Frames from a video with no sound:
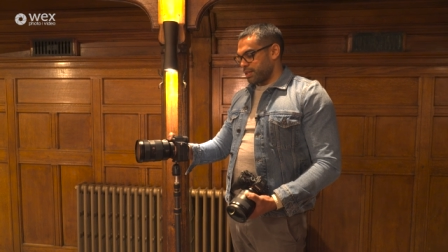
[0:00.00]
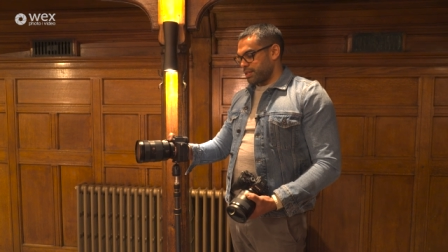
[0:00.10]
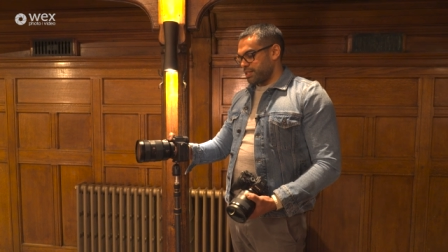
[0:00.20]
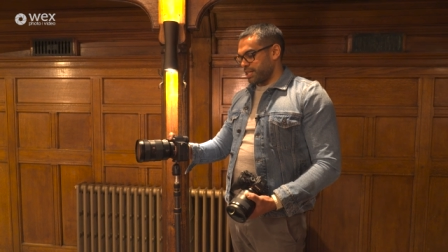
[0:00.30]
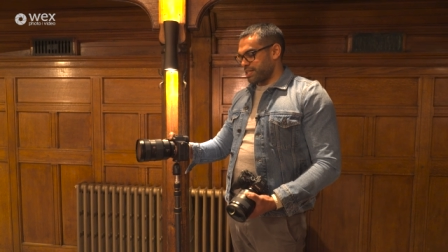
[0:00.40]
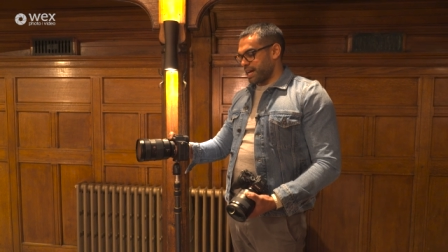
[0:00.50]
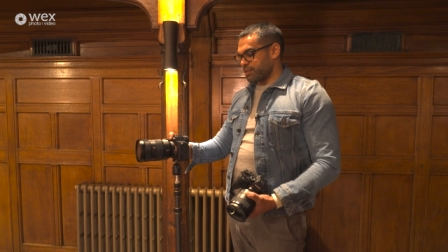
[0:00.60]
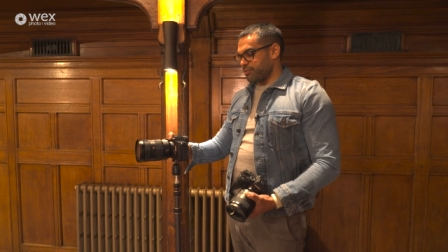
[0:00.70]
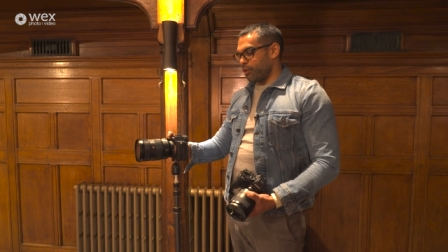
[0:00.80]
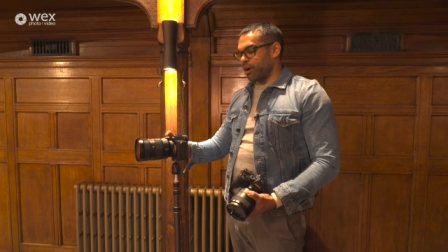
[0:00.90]

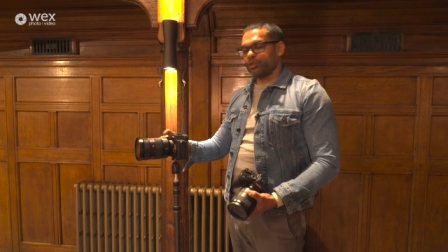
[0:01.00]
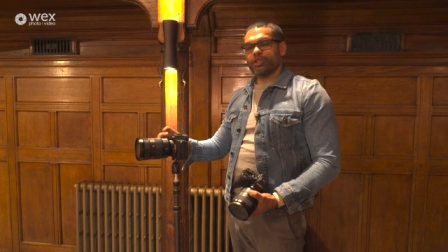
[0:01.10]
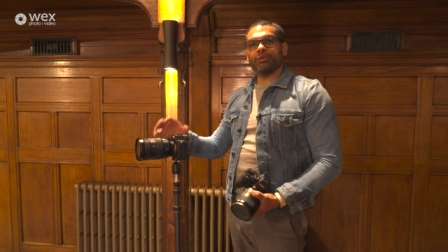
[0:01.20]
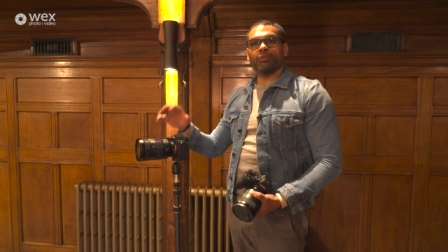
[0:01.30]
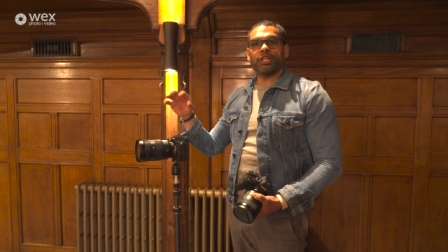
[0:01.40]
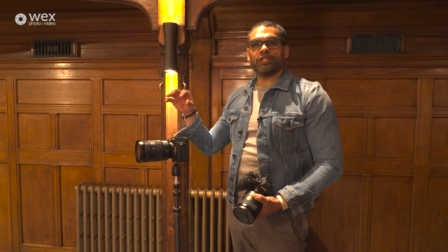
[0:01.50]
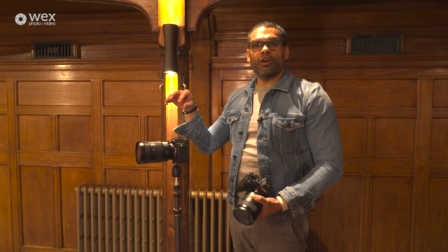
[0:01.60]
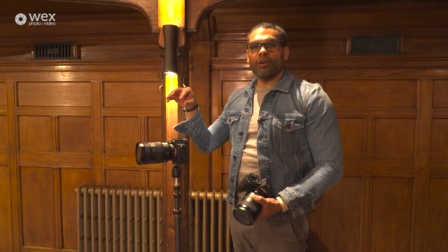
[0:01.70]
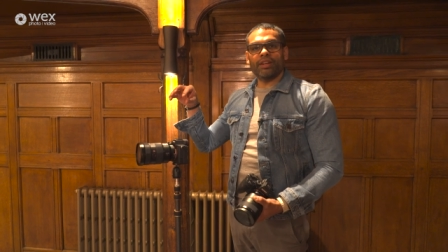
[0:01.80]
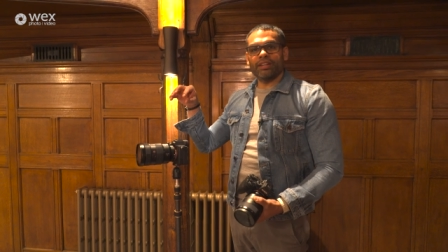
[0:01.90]
6400, which
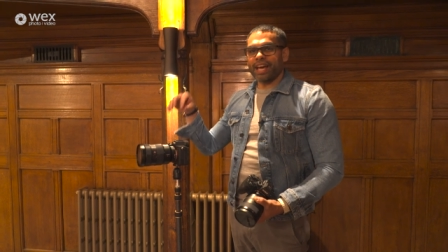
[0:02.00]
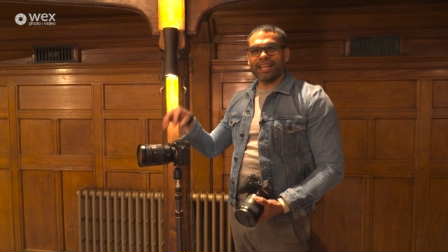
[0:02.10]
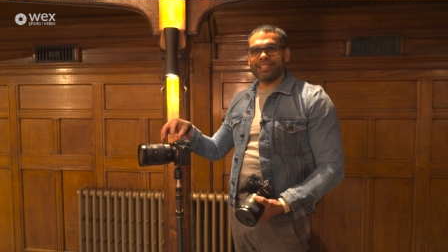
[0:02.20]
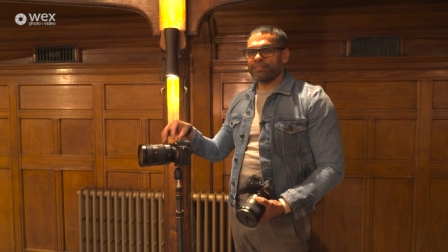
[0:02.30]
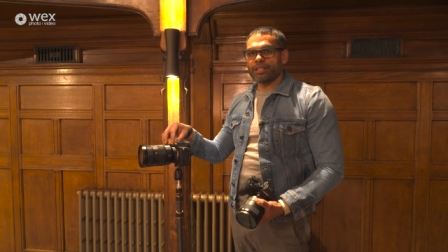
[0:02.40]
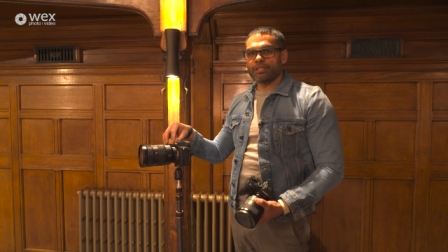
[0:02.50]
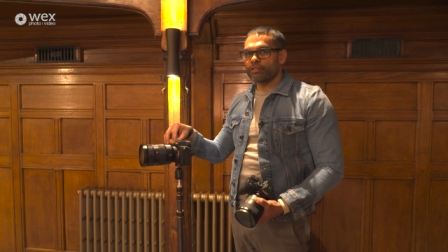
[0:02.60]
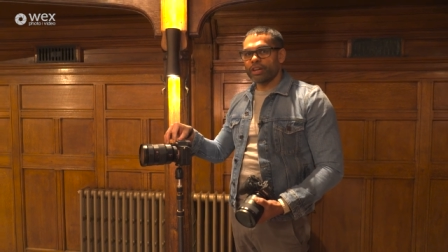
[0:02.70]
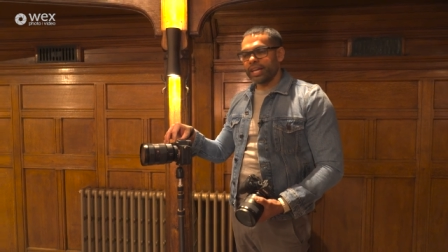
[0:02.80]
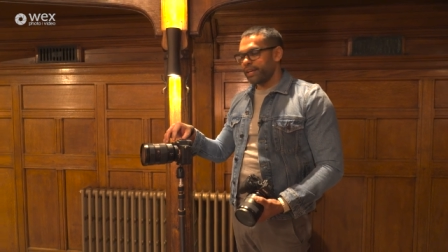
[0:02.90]
on the A7S
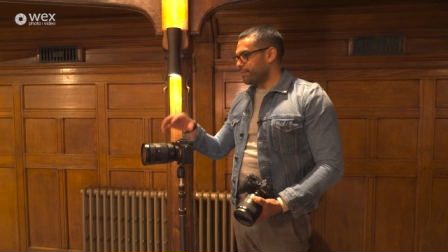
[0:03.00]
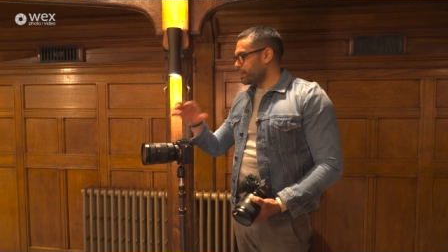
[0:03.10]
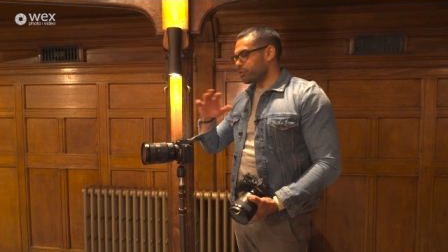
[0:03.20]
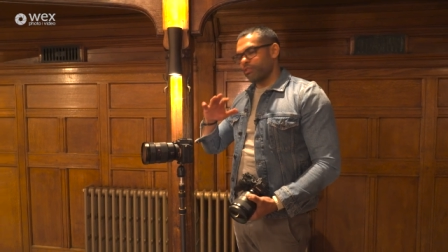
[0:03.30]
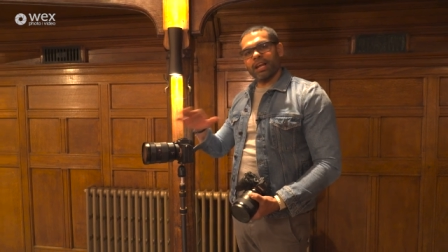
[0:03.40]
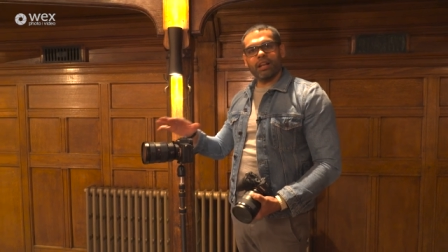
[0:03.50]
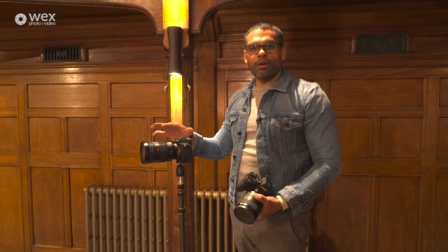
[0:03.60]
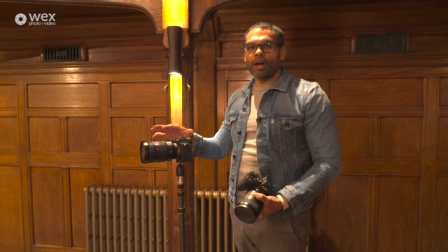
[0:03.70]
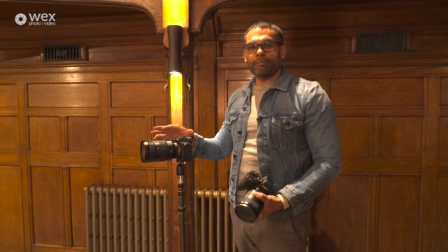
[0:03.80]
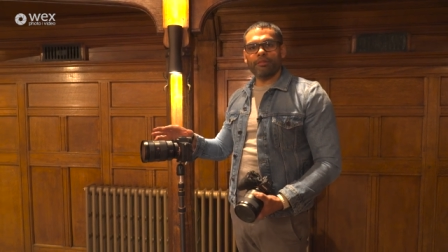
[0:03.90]
III Great low
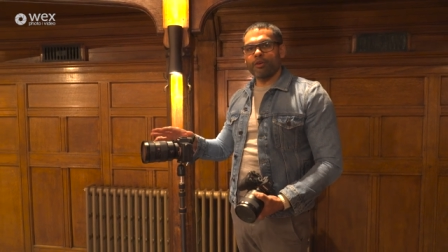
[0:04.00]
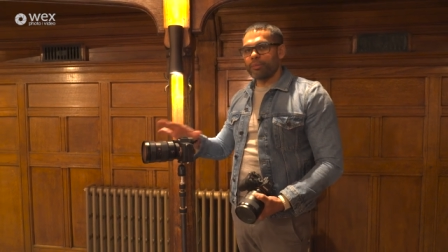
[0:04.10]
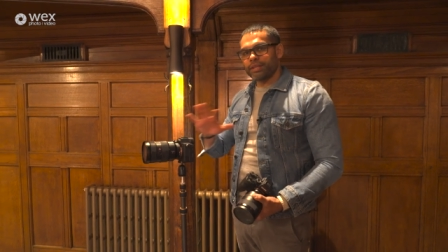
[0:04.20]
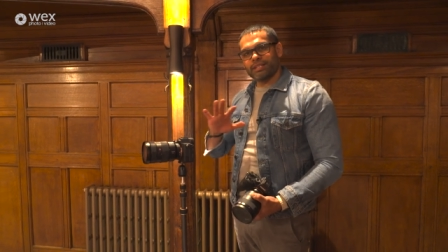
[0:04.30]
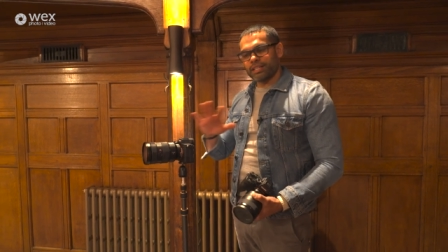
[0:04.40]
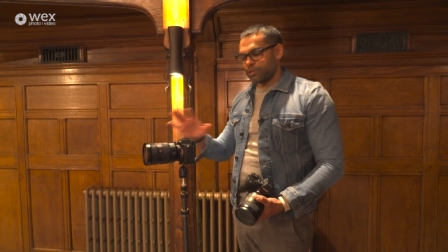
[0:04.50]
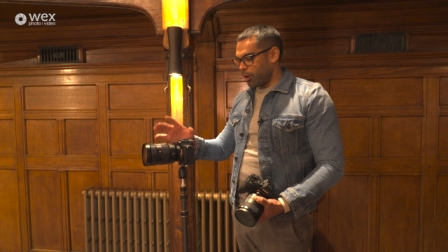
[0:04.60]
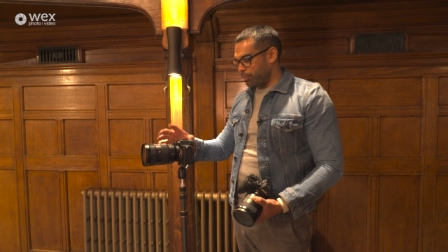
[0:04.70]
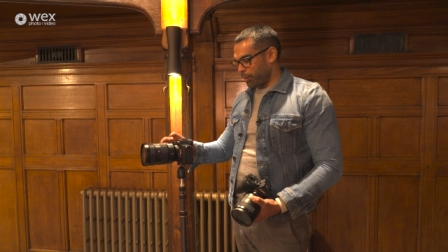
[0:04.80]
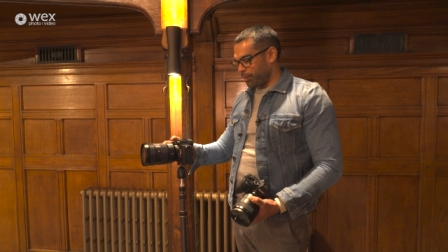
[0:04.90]
light performance is
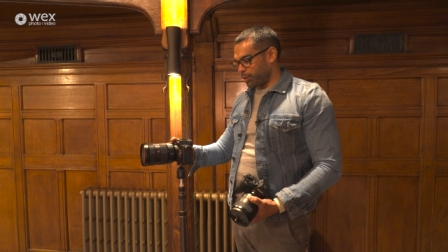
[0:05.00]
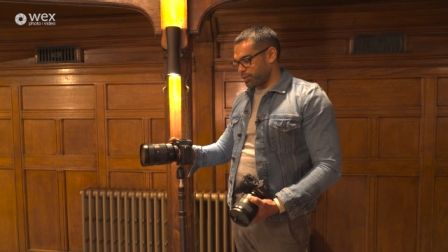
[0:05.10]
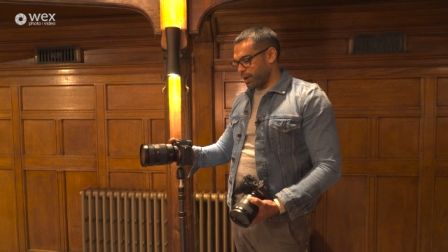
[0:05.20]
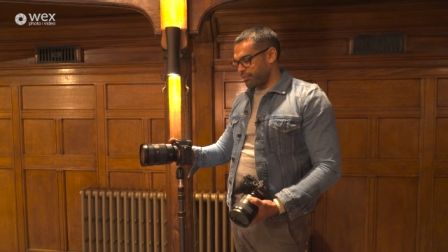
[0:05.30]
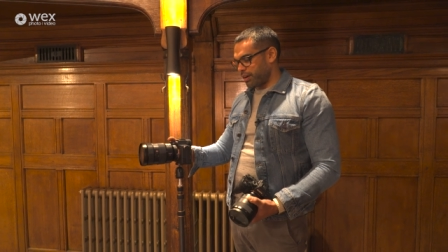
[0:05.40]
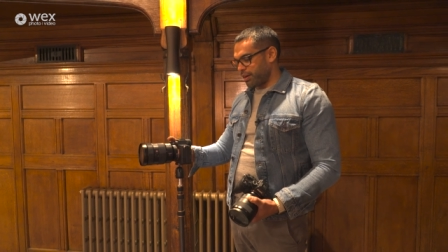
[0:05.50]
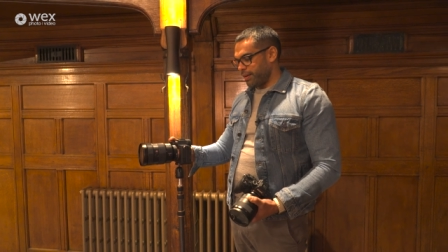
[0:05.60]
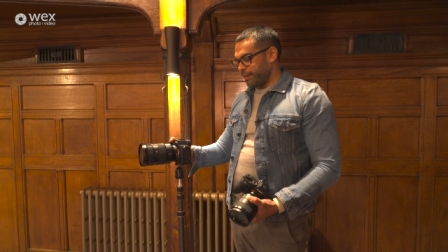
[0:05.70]
not a problem whatsoever.